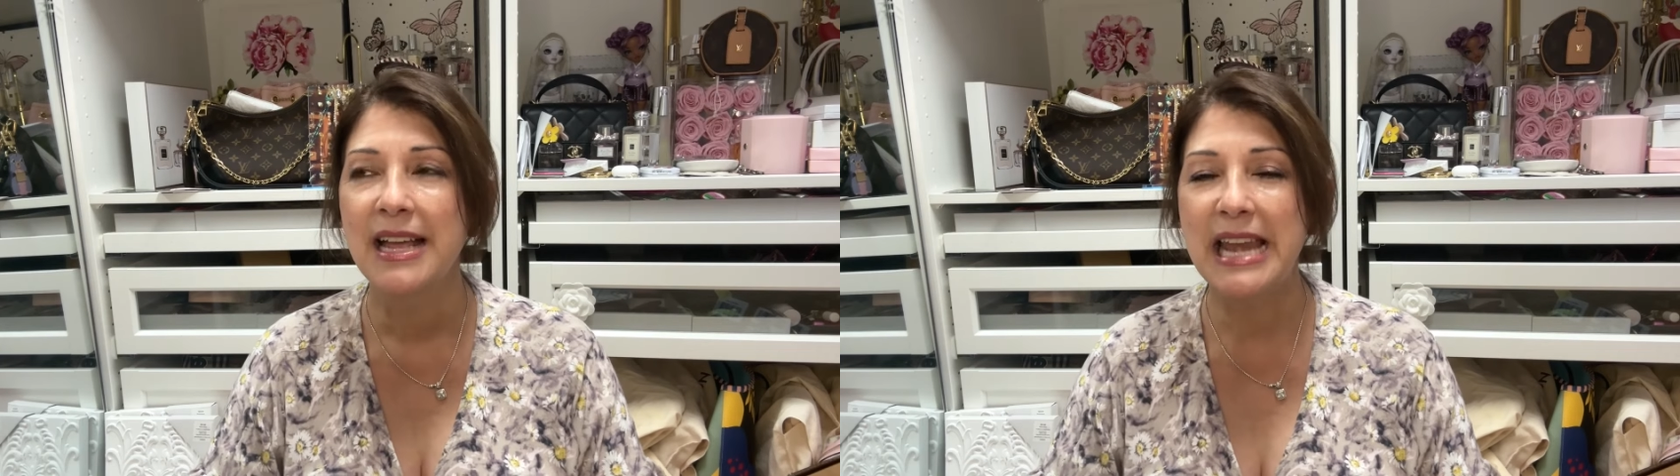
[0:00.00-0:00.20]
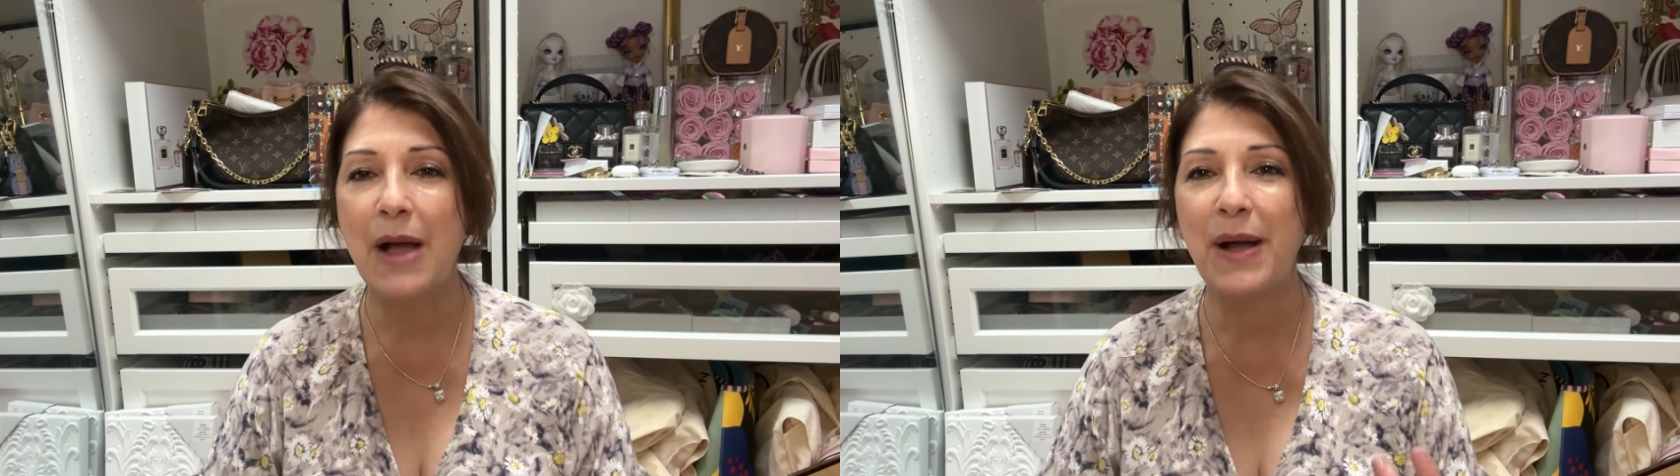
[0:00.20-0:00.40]

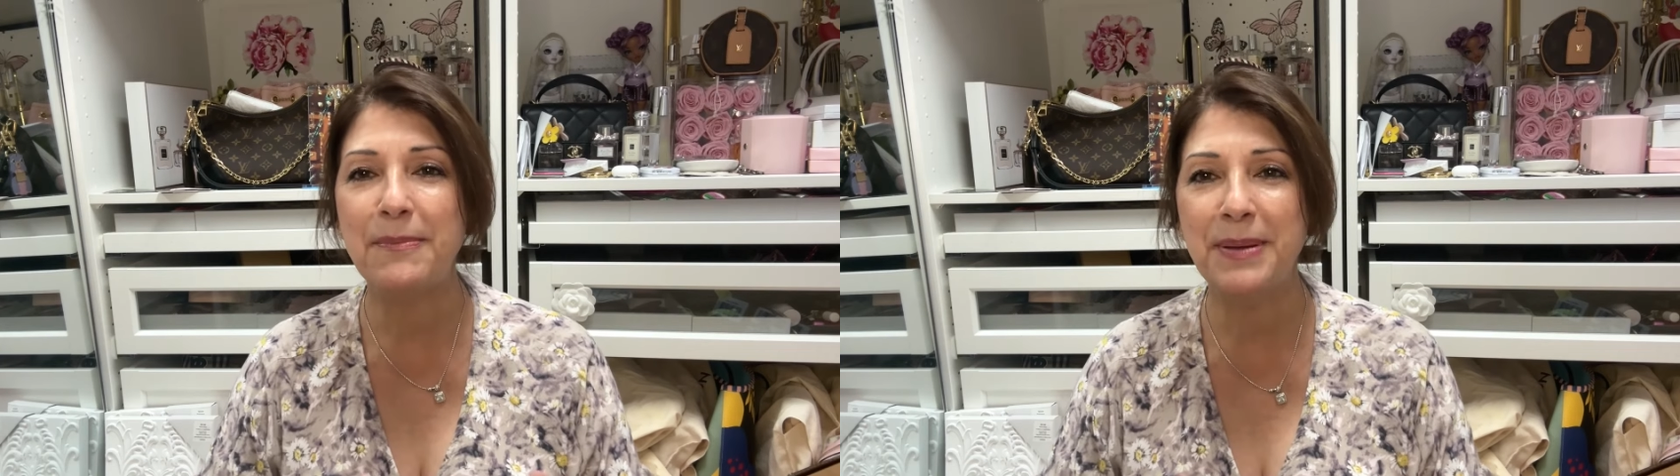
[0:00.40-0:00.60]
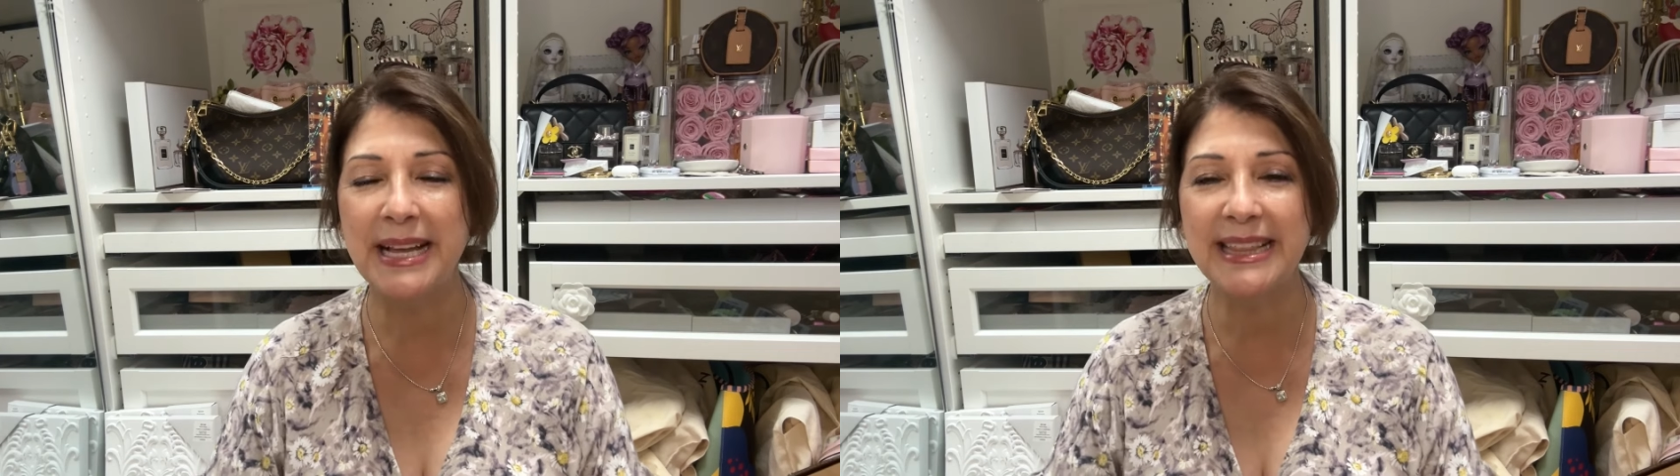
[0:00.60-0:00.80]
Now, I
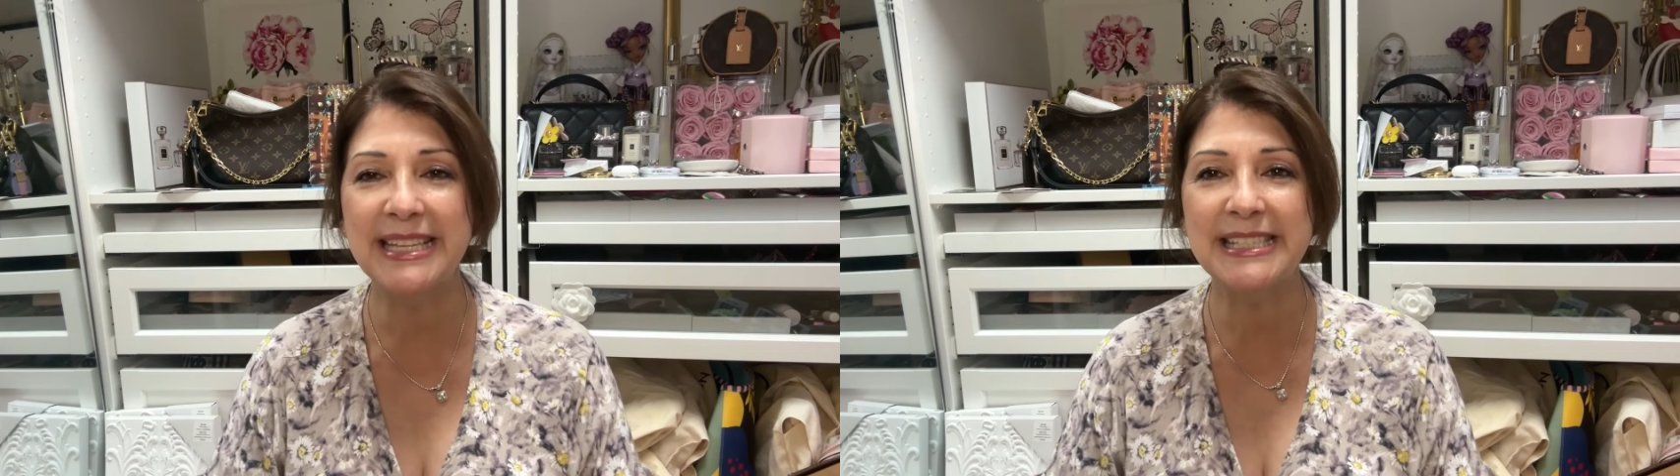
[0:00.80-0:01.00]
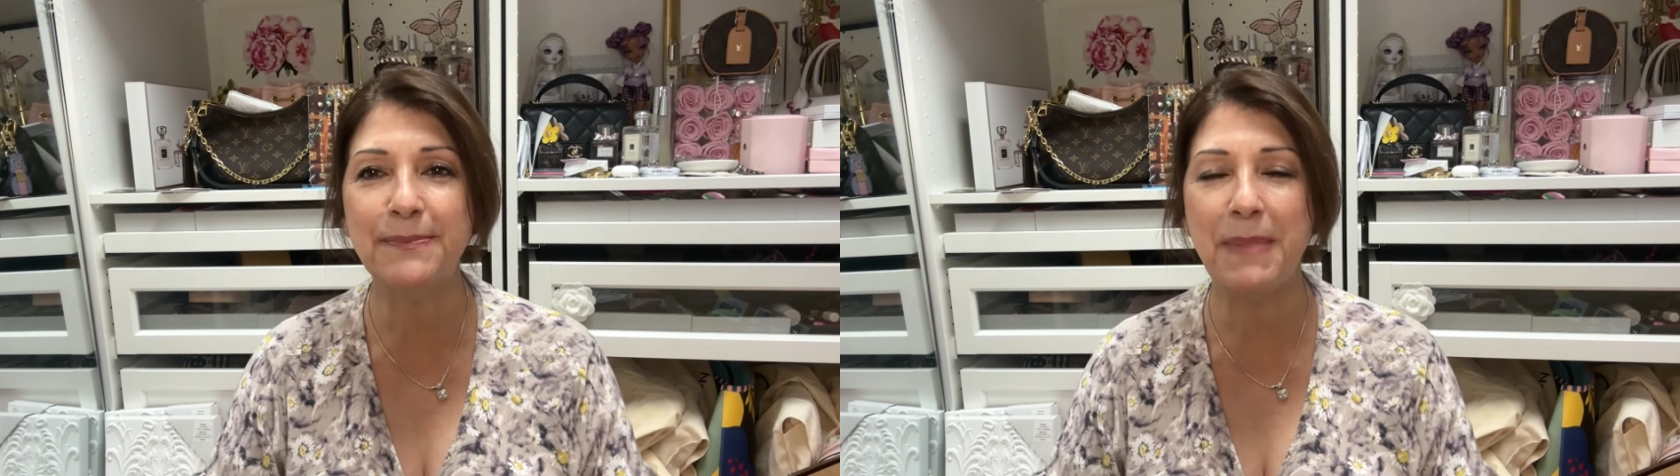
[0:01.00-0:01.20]
picked
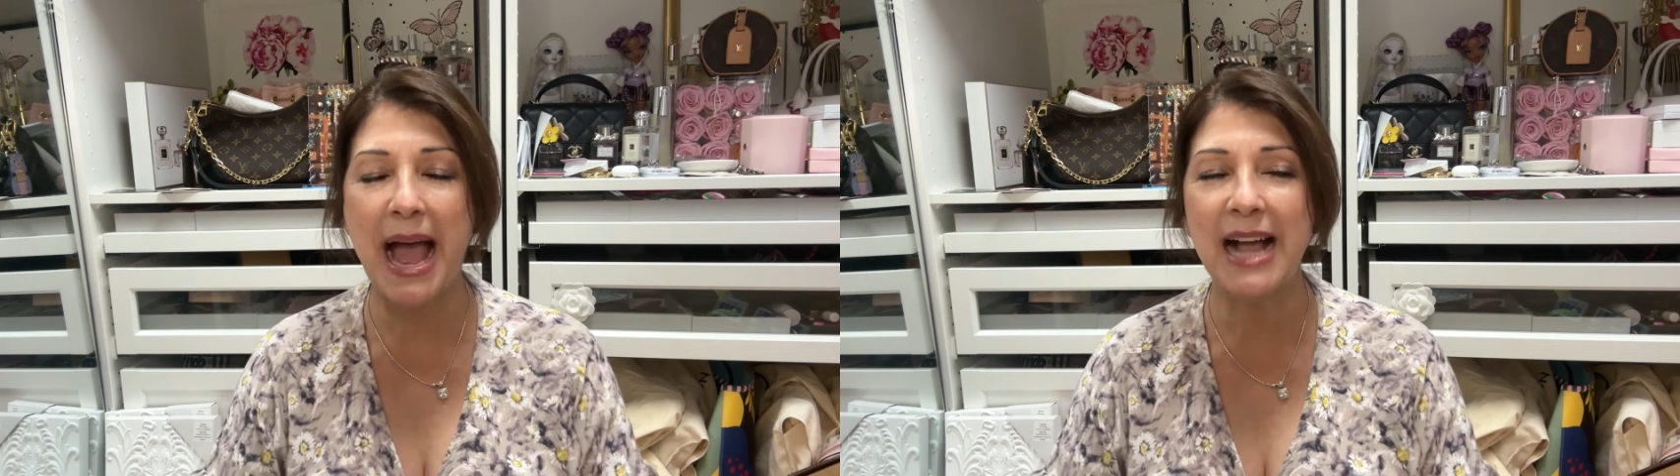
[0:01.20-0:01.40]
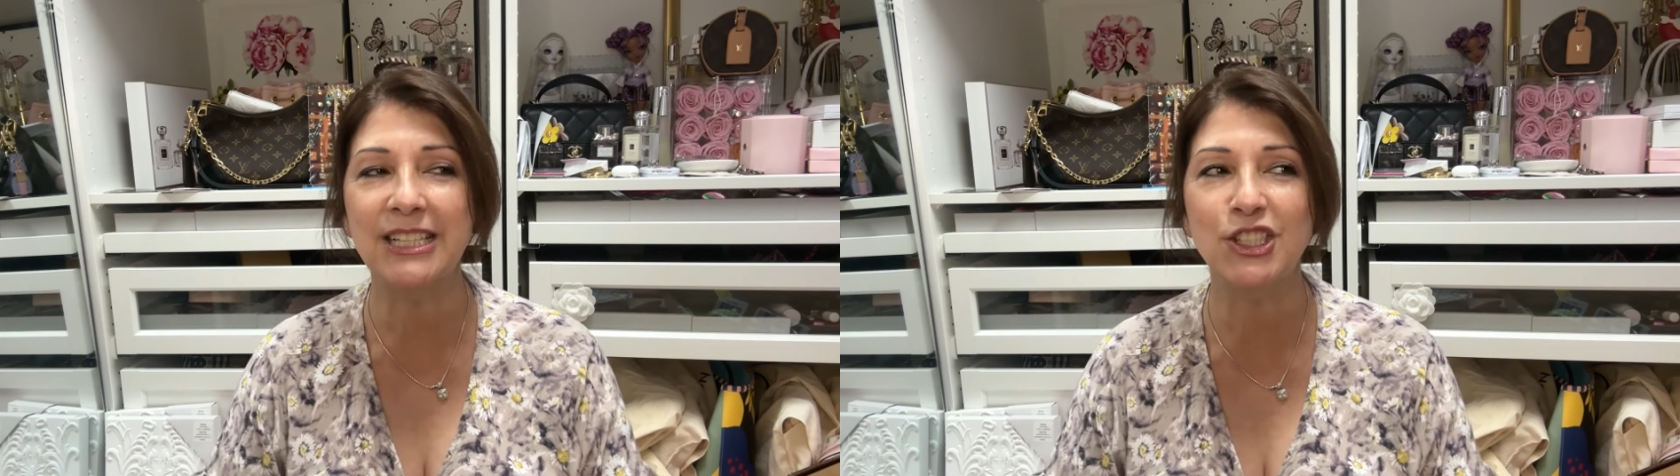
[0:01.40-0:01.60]
this bag